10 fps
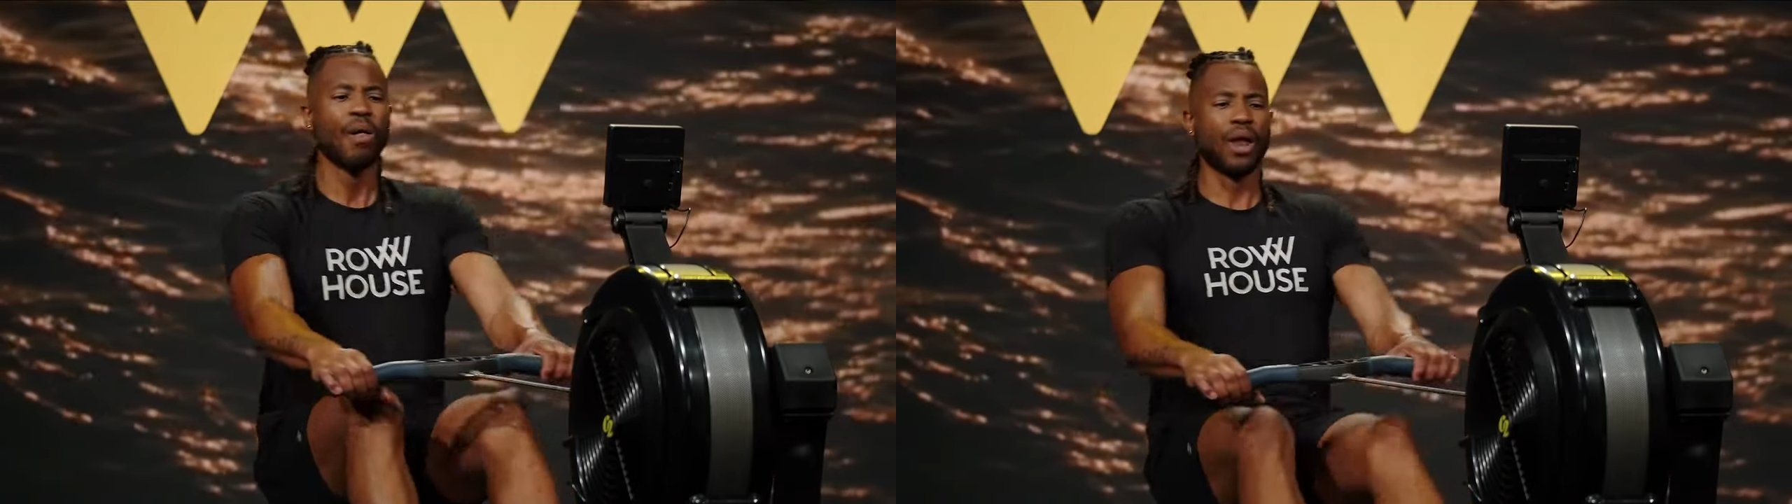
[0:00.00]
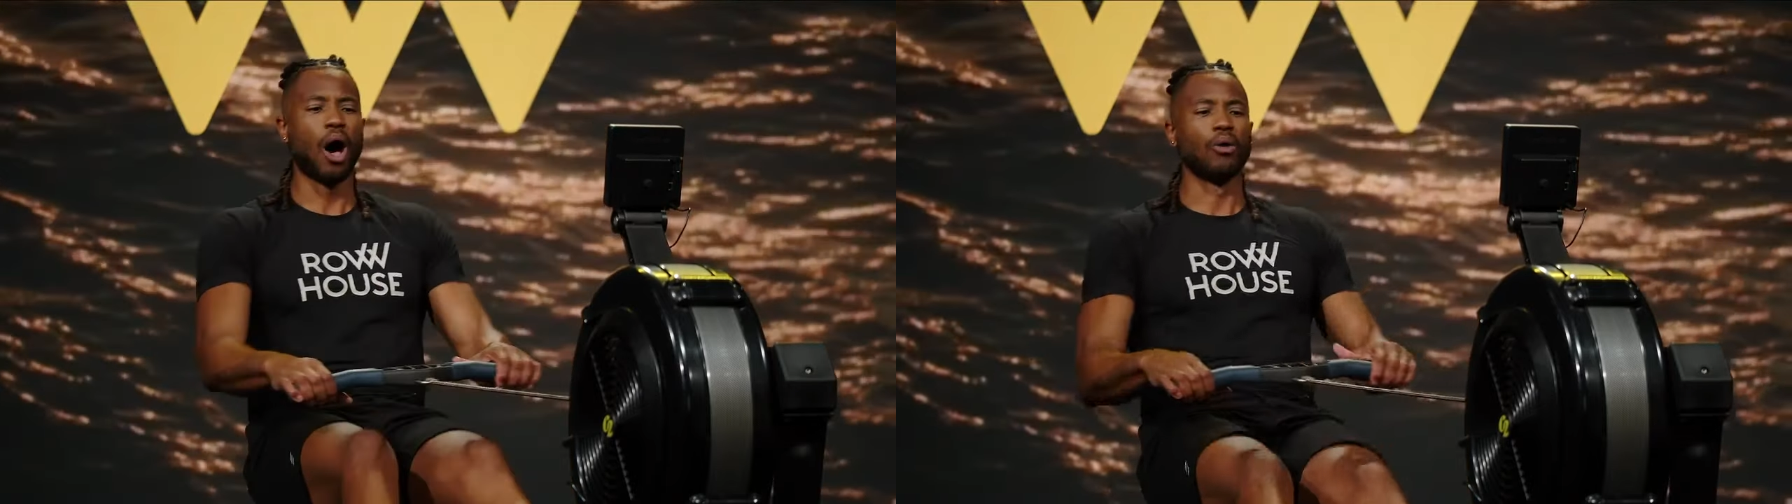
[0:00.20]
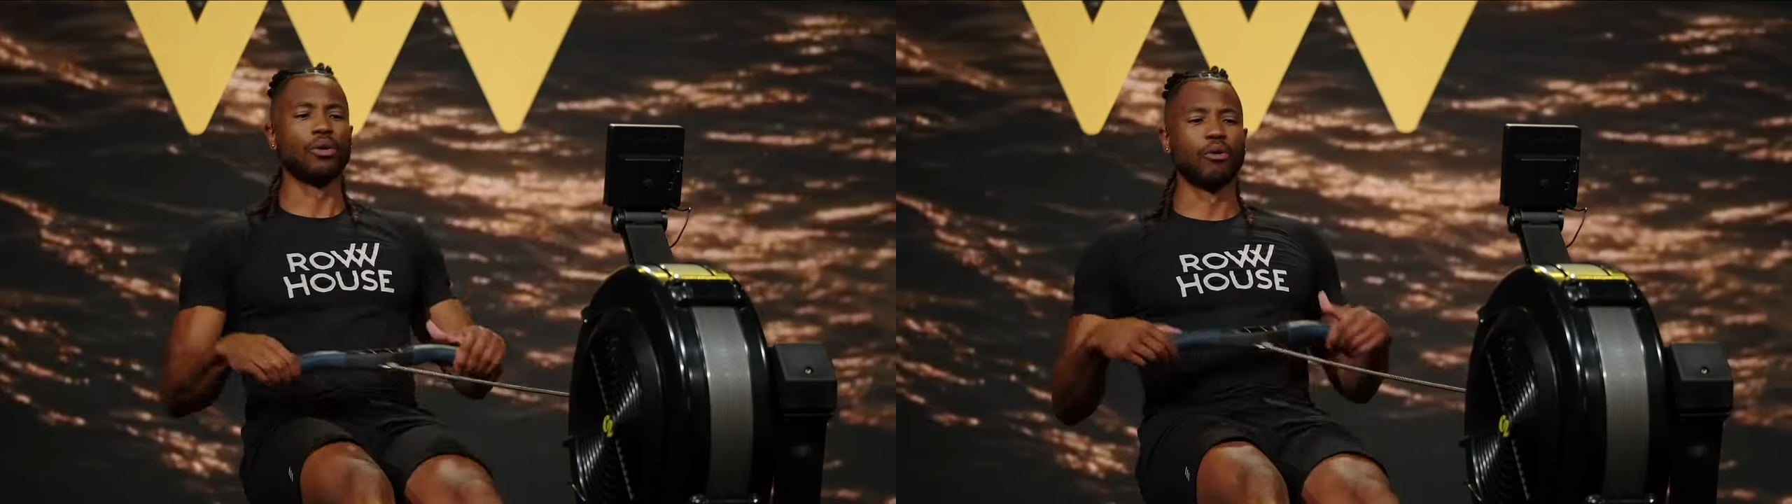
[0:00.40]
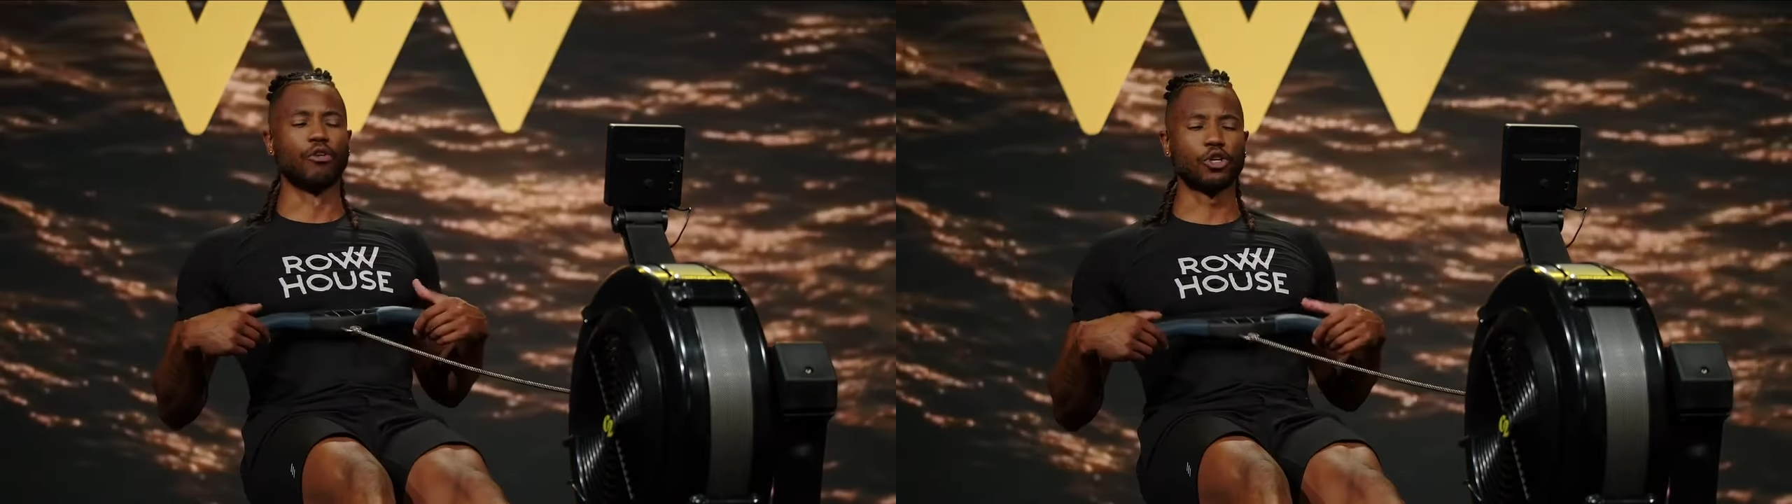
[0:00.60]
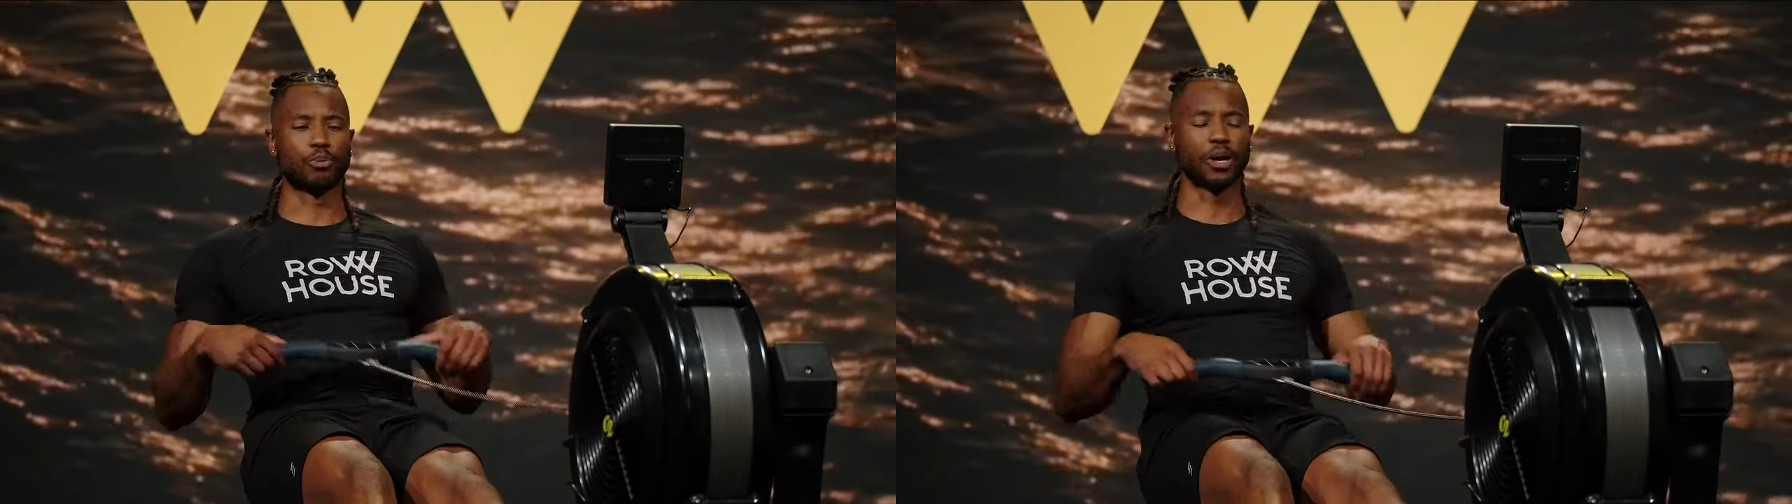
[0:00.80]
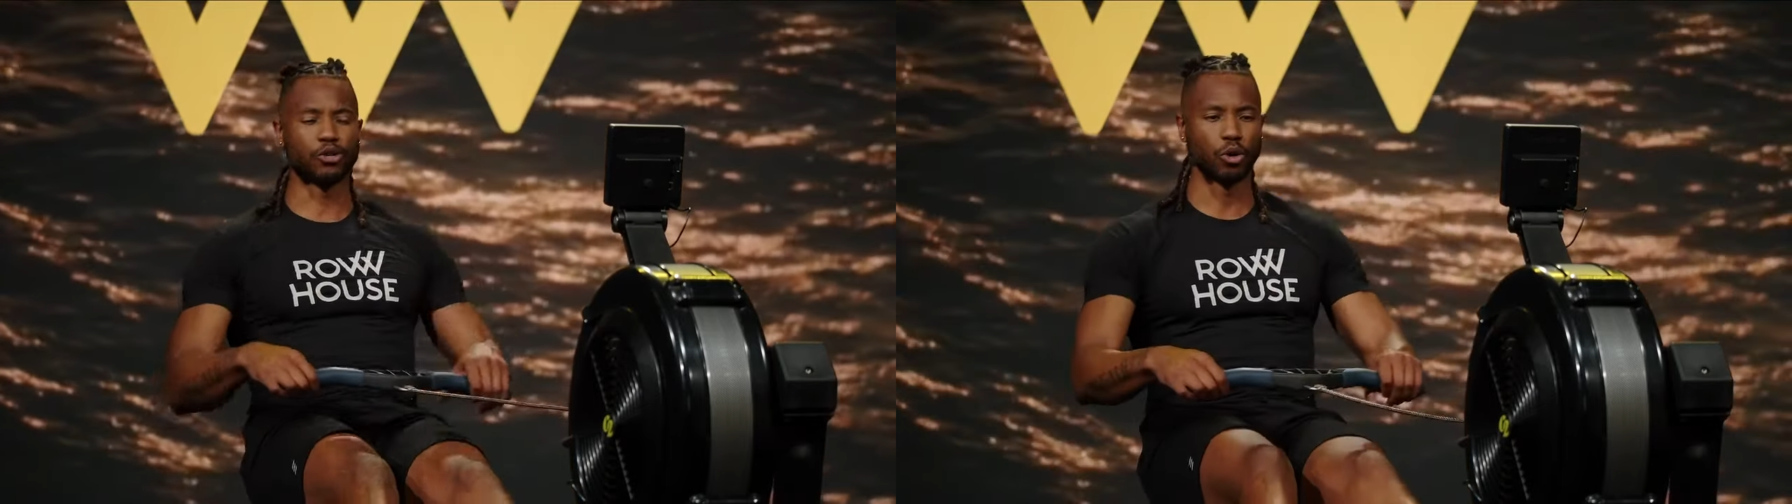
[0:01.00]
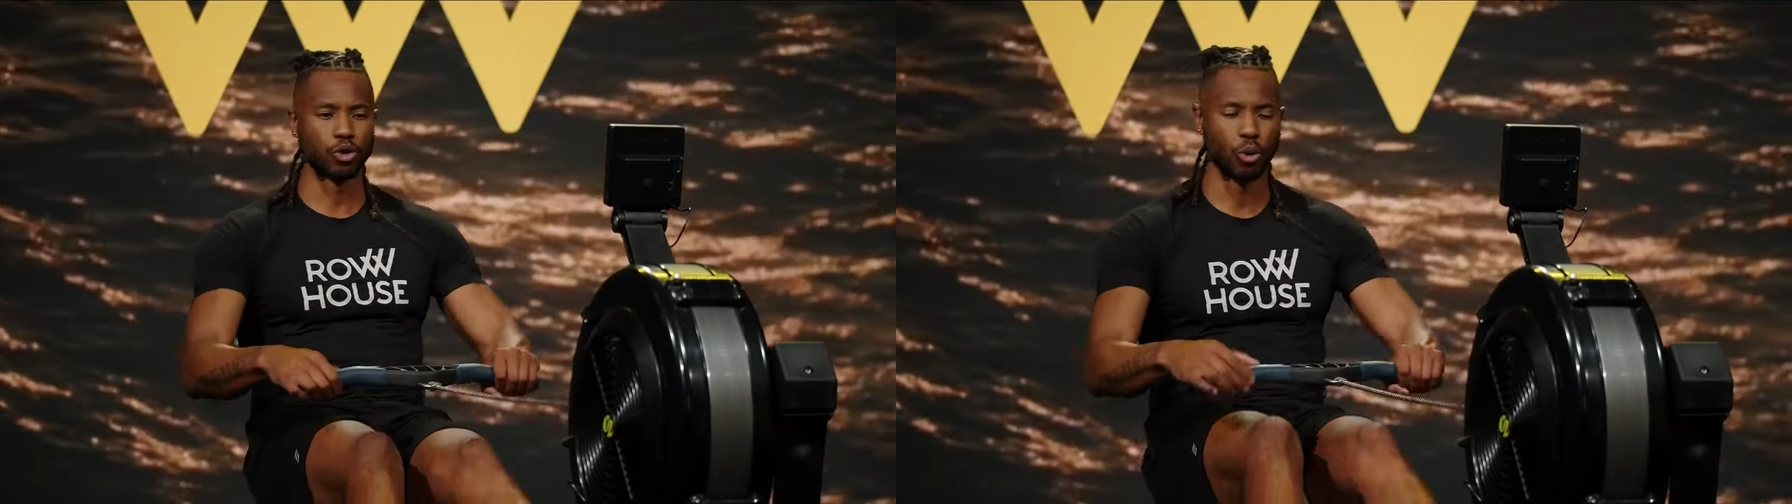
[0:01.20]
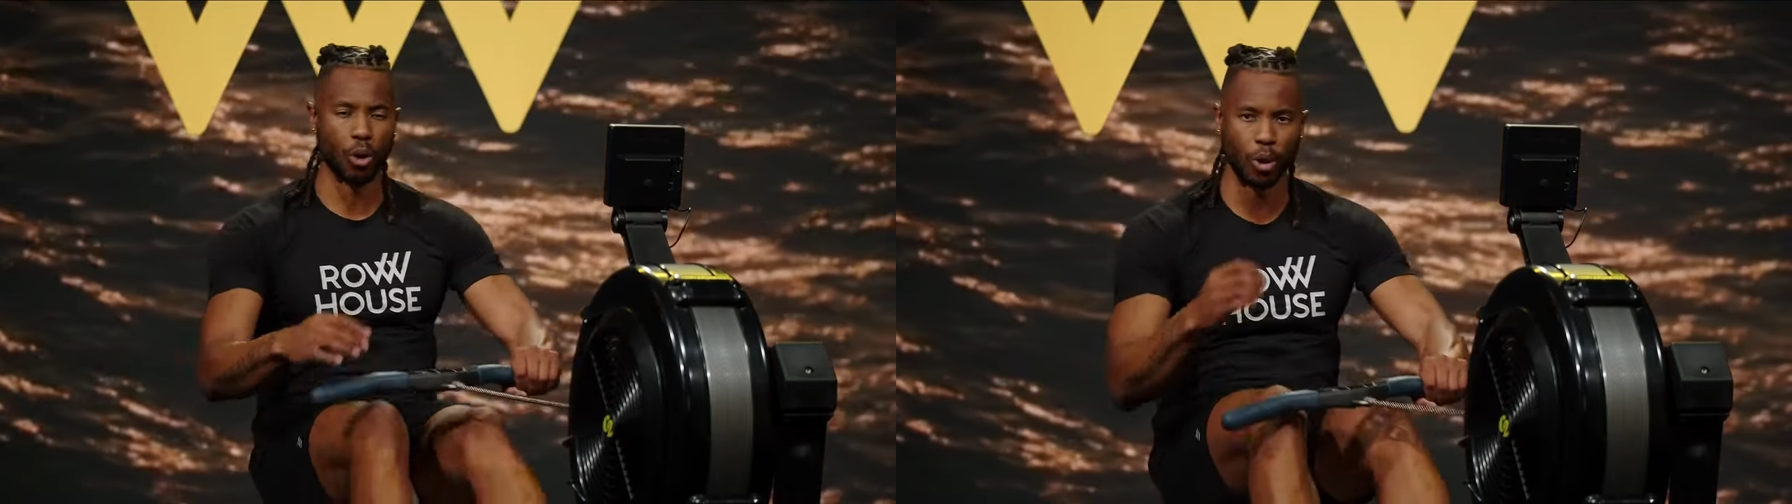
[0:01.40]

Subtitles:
Now, the reverse pick drill is where I